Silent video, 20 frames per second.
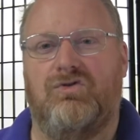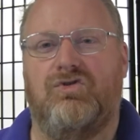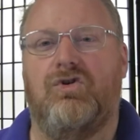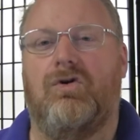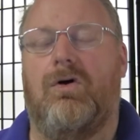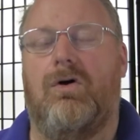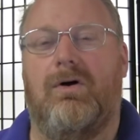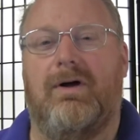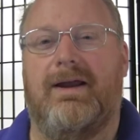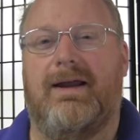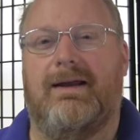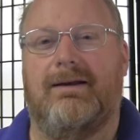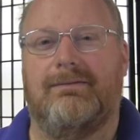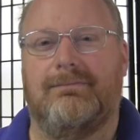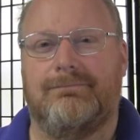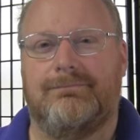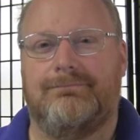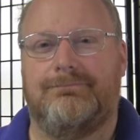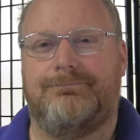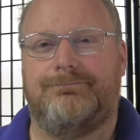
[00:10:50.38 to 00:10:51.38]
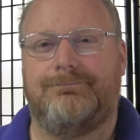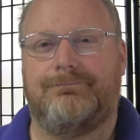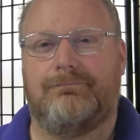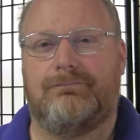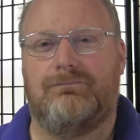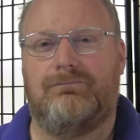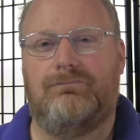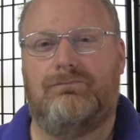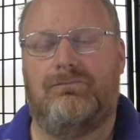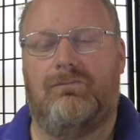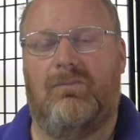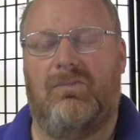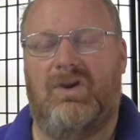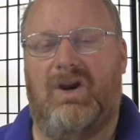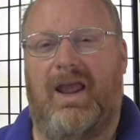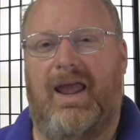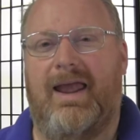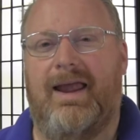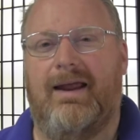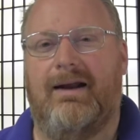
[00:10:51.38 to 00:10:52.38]
drawing
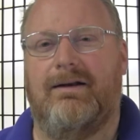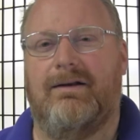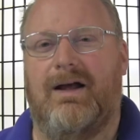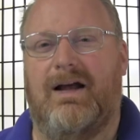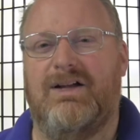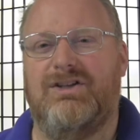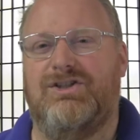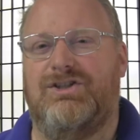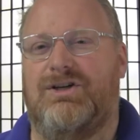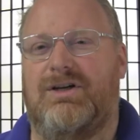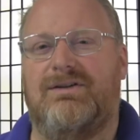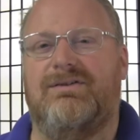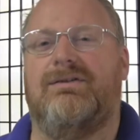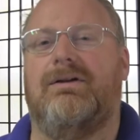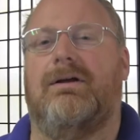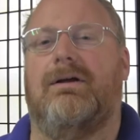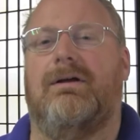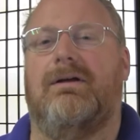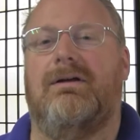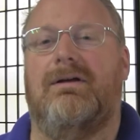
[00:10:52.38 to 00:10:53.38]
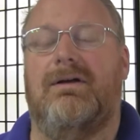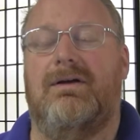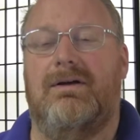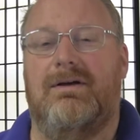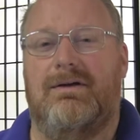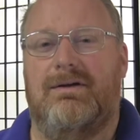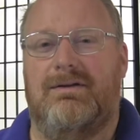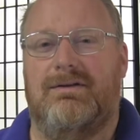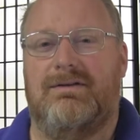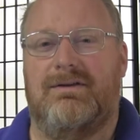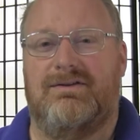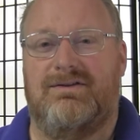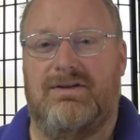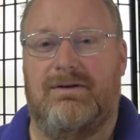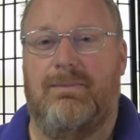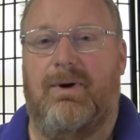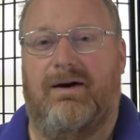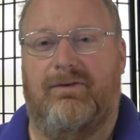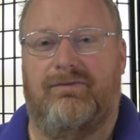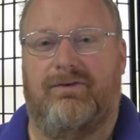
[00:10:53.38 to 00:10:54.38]
and adjusting the
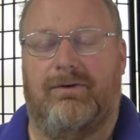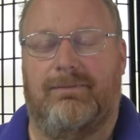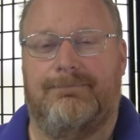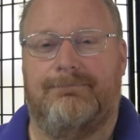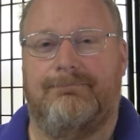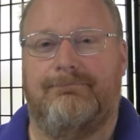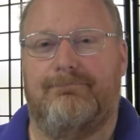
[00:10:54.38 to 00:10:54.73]
Z buffer.